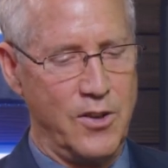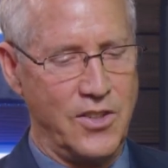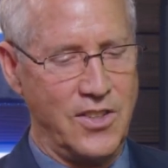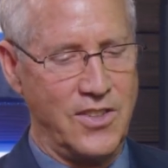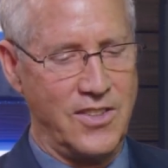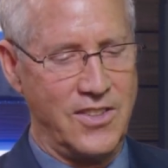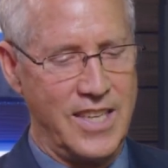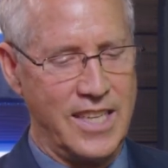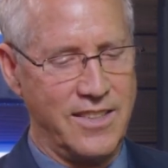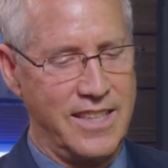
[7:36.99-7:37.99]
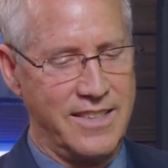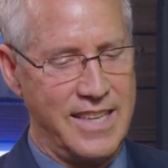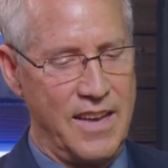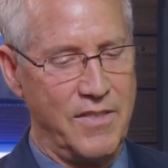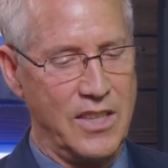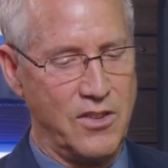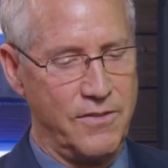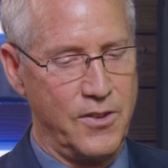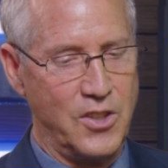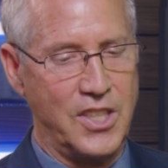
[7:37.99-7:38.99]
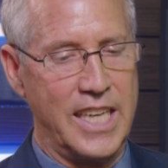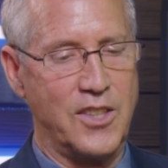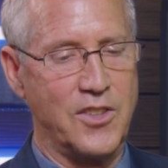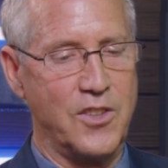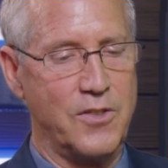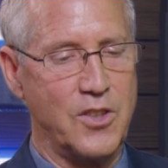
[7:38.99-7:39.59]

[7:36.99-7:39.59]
verses six and seven is the first angel,